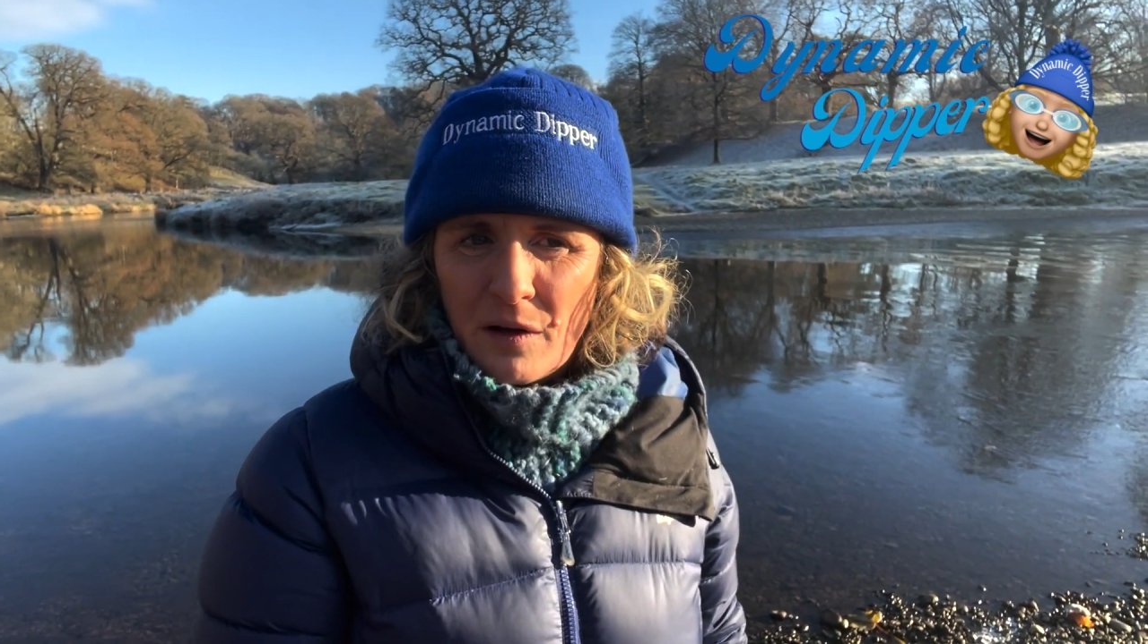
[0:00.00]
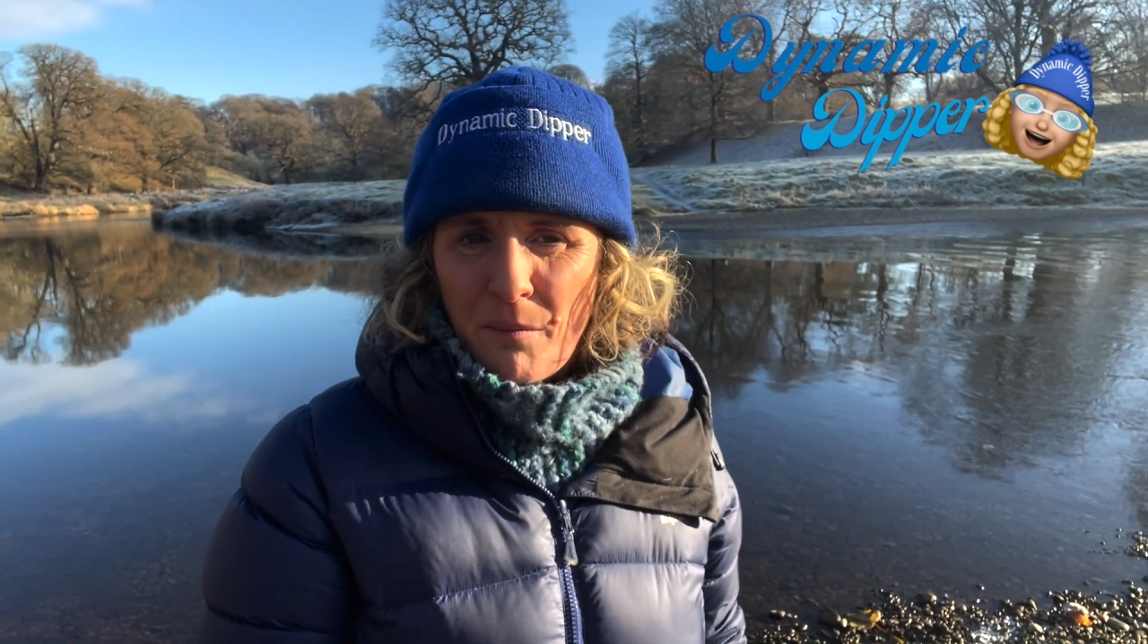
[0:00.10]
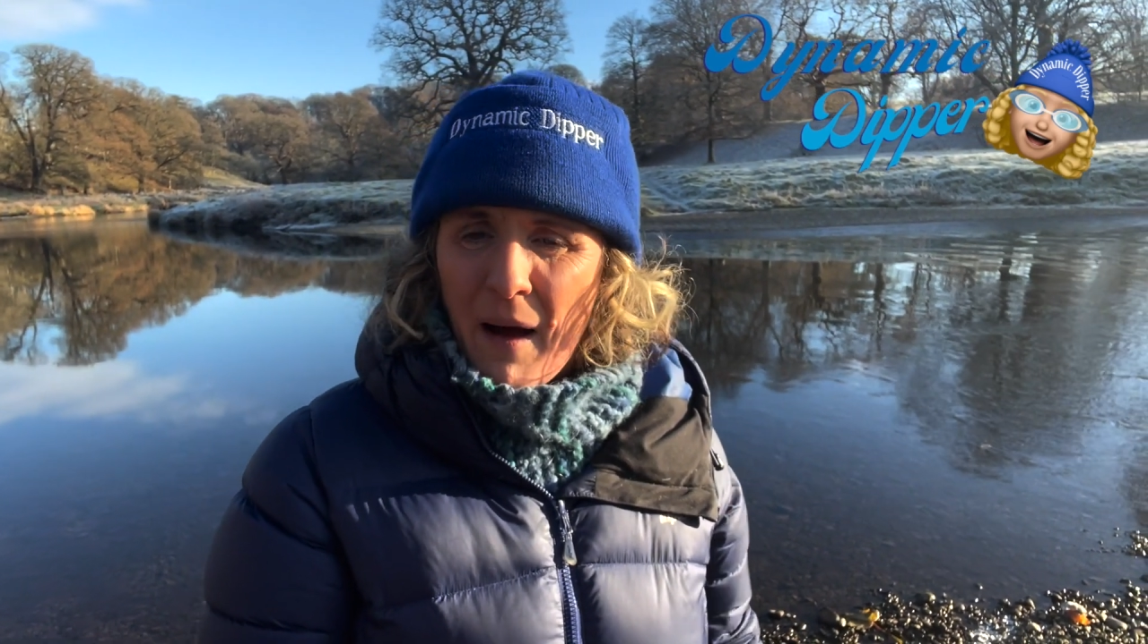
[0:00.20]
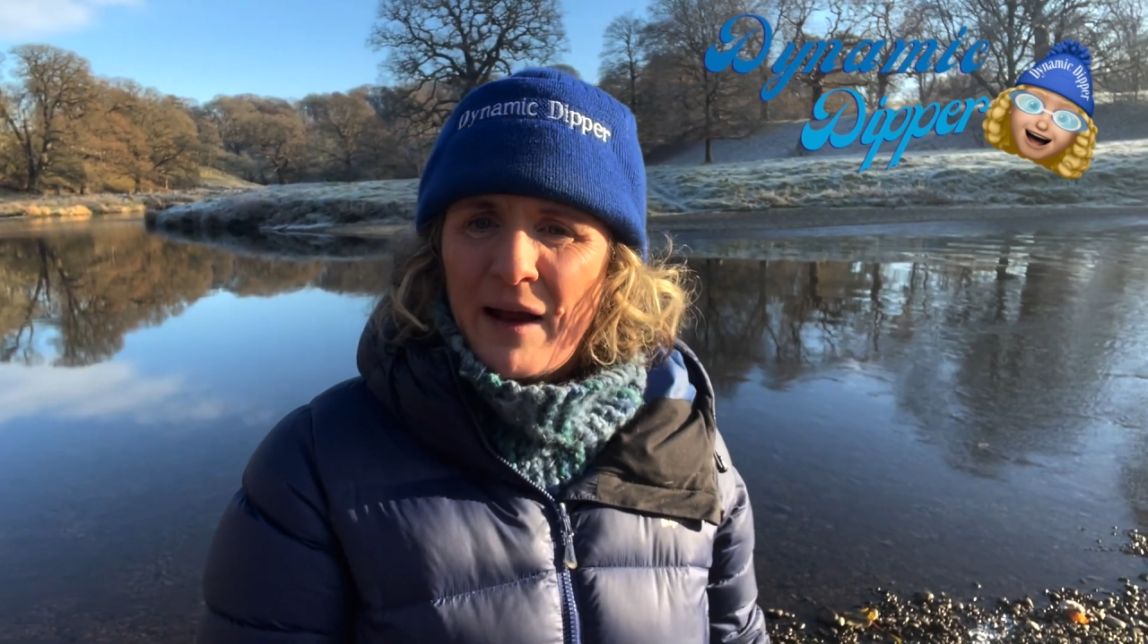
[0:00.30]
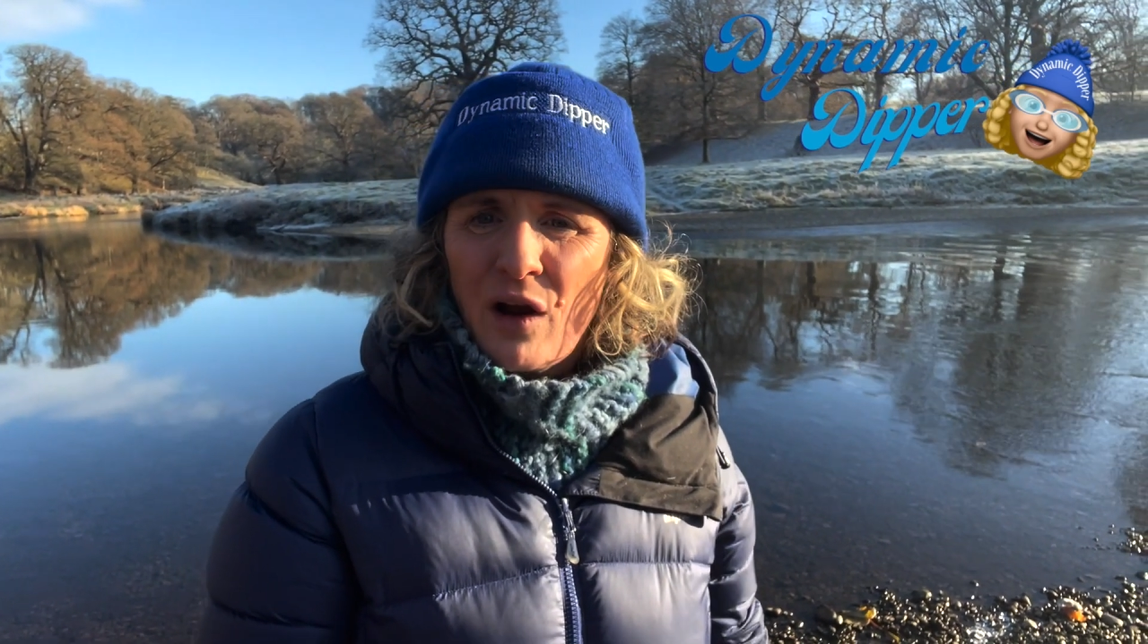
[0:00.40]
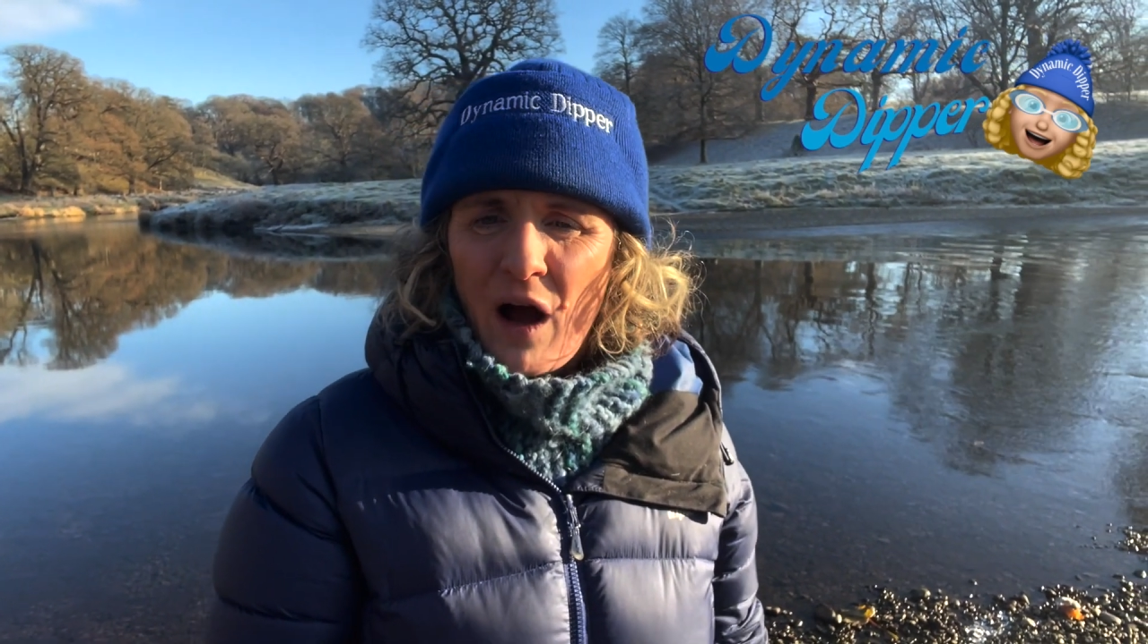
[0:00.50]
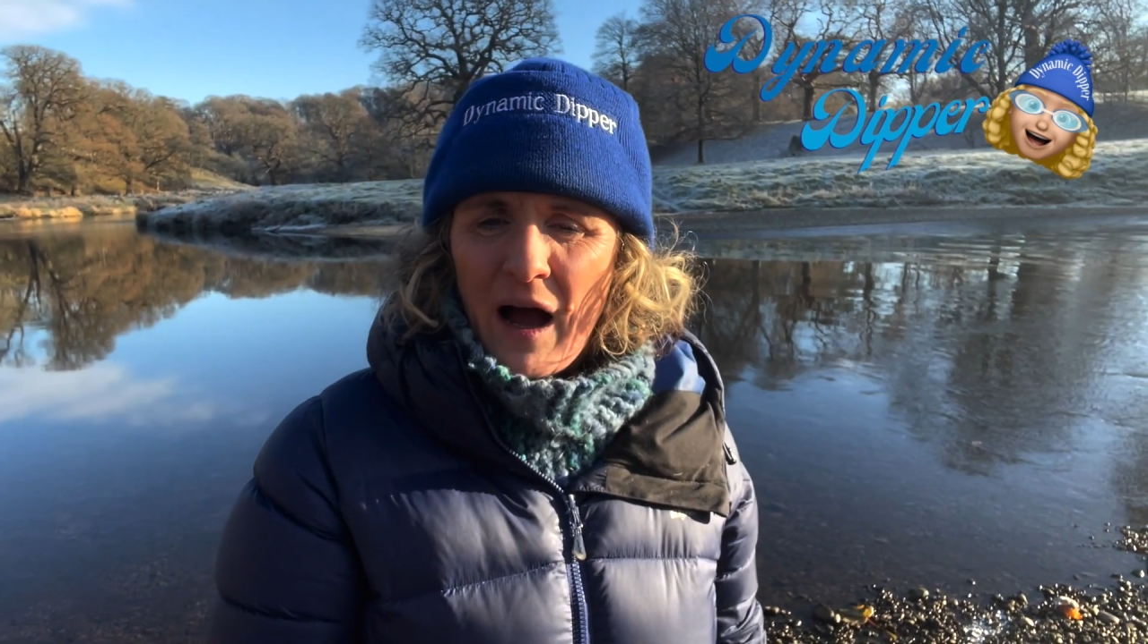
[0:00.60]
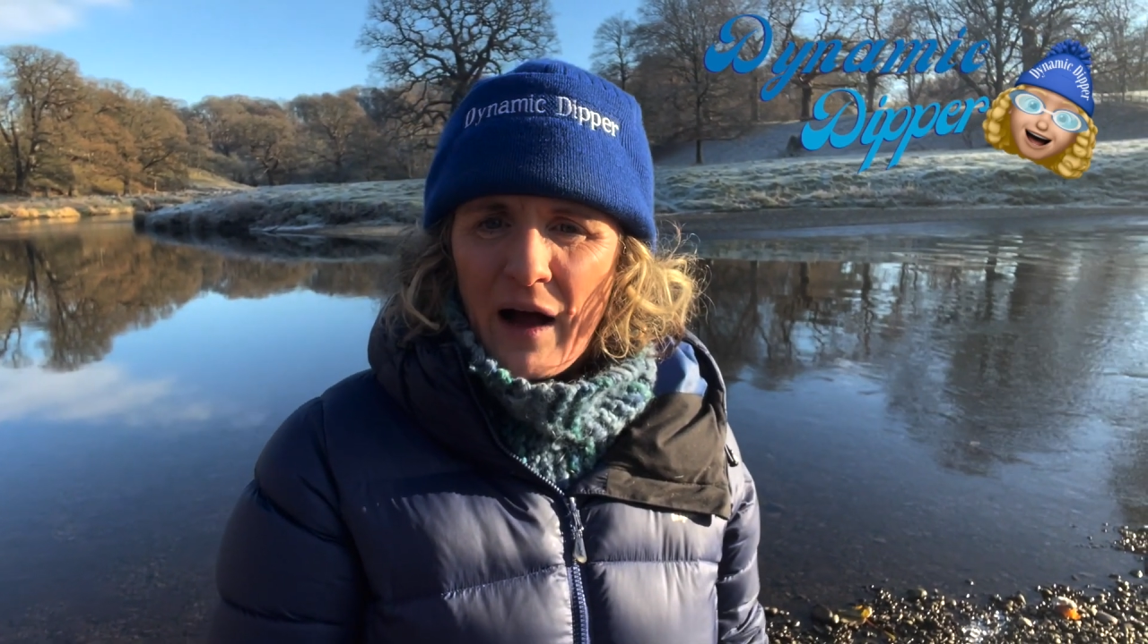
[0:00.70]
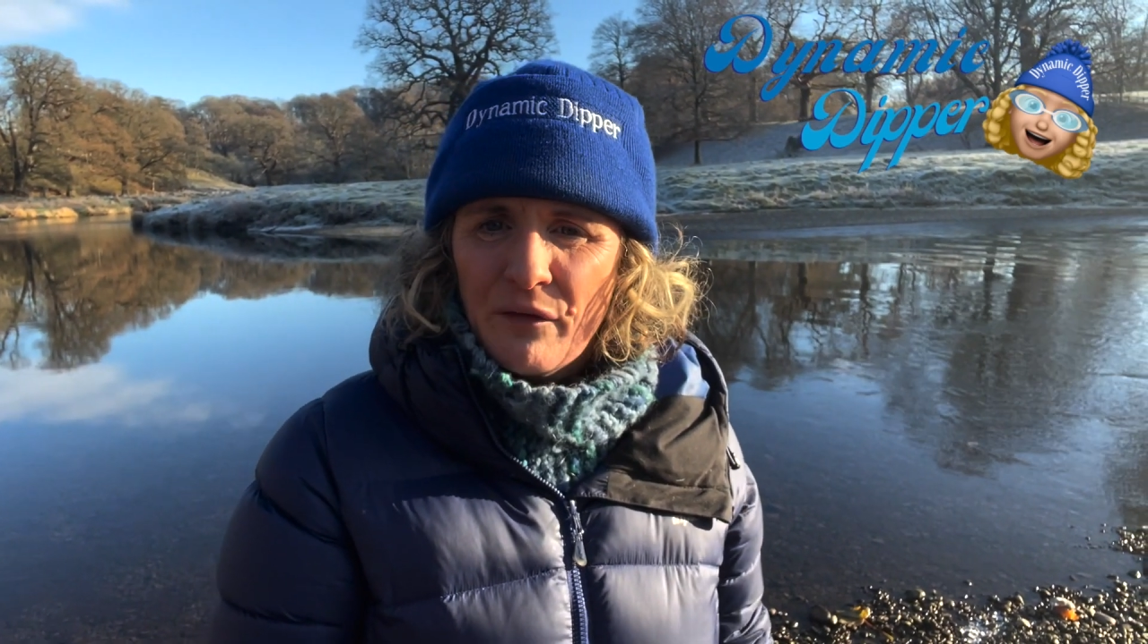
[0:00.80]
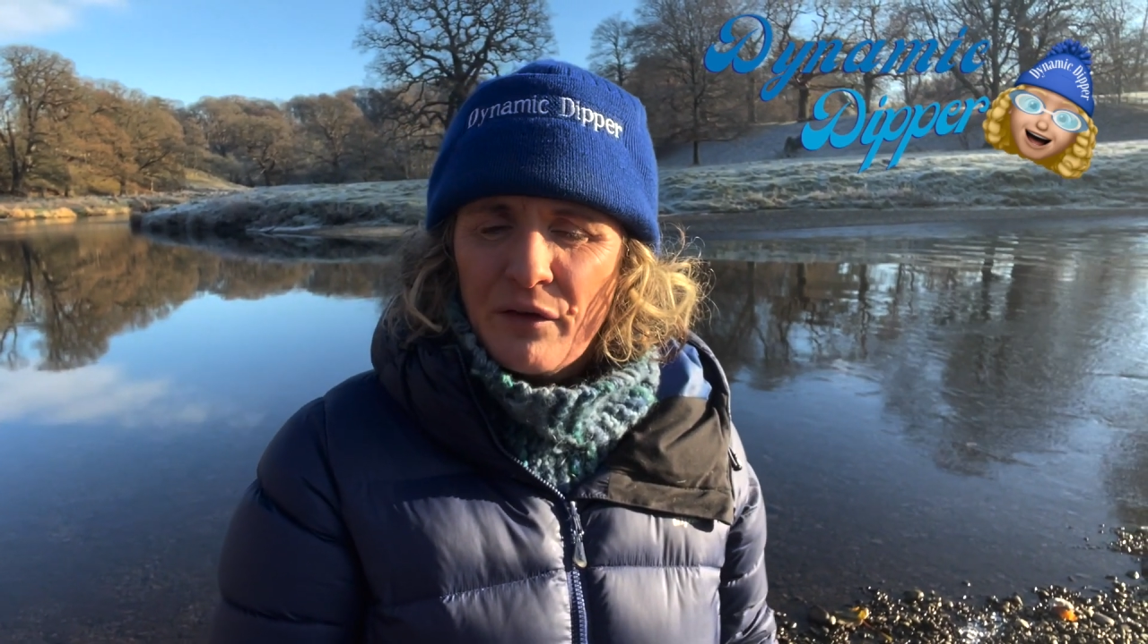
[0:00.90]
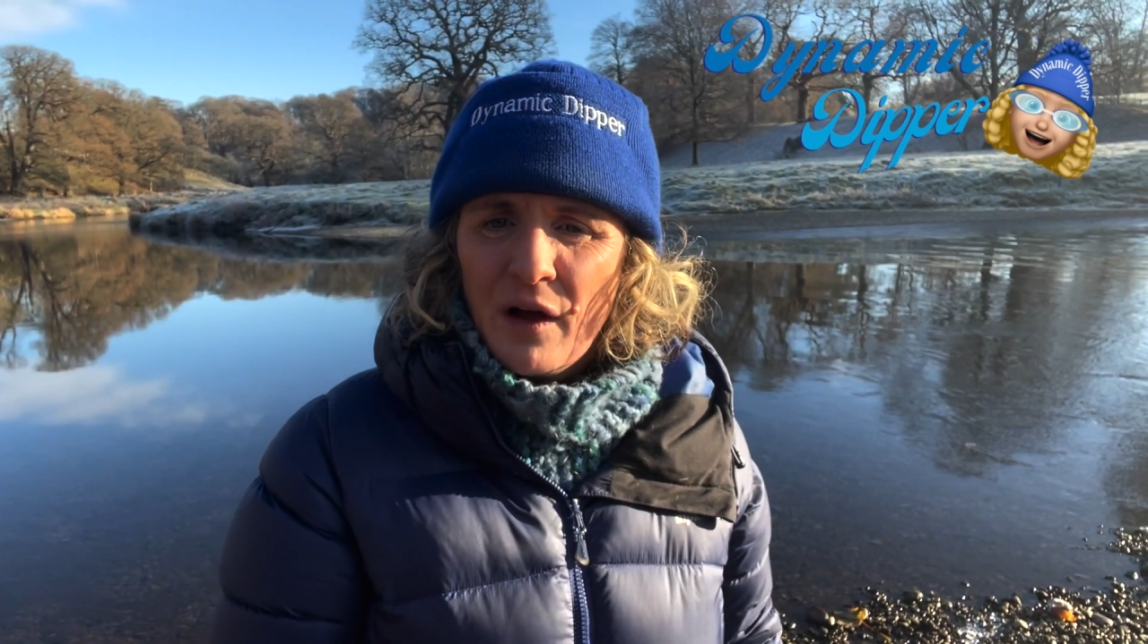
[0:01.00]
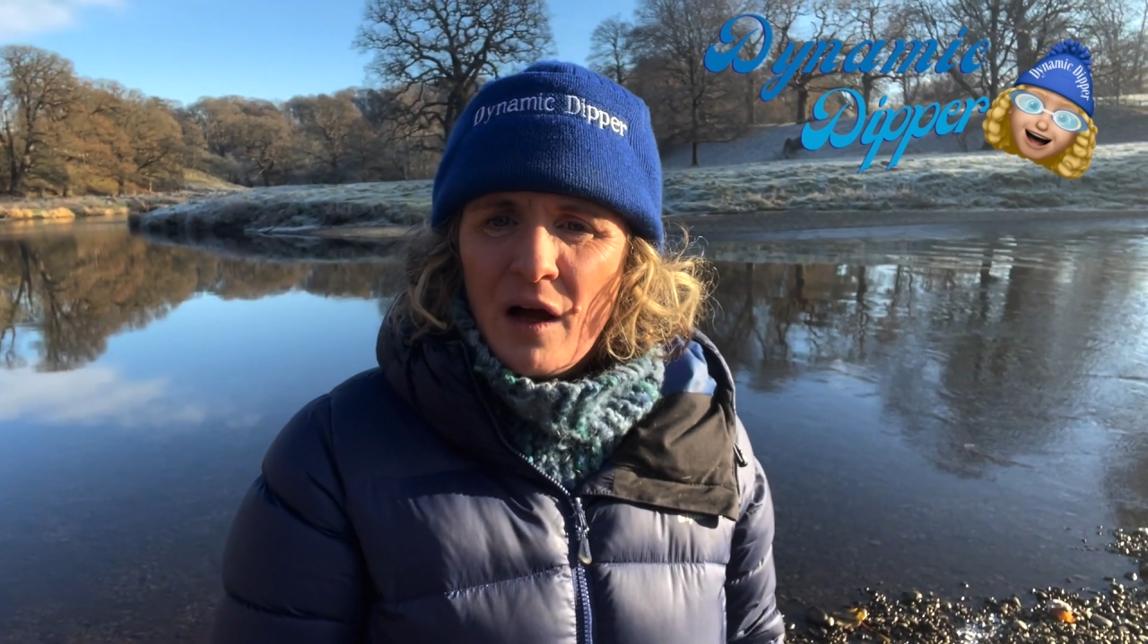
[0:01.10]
might not have